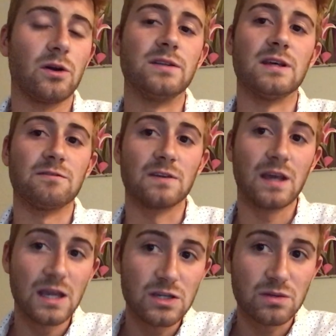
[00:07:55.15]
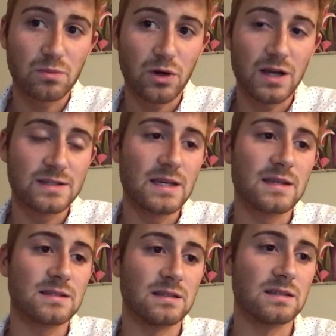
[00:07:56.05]
identification
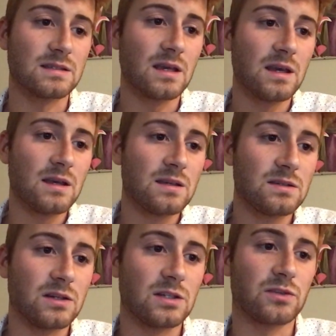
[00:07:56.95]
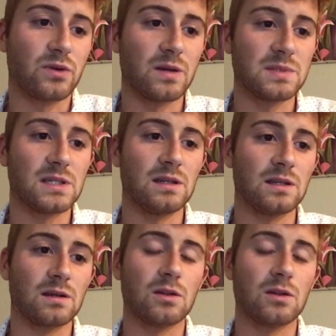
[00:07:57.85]
processes such as gram staining